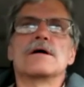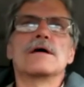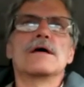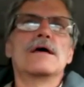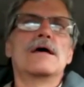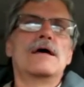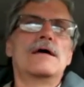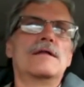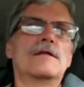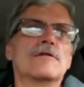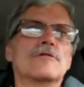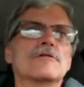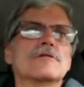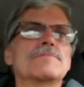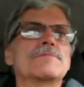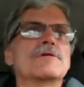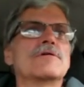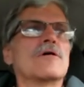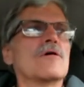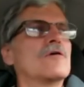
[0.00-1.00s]
and lo
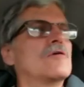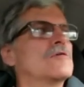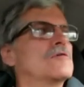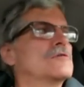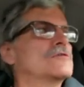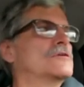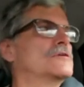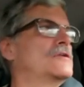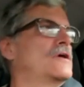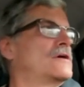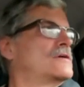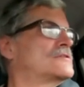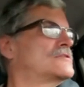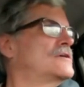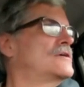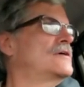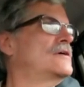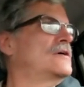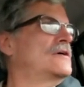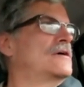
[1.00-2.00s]
and behold the next
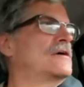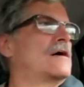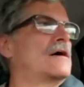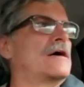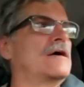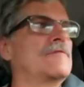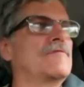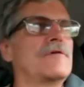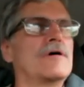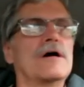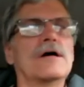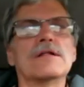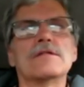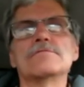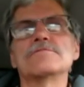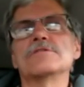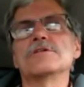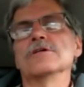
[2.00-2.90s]
day I've got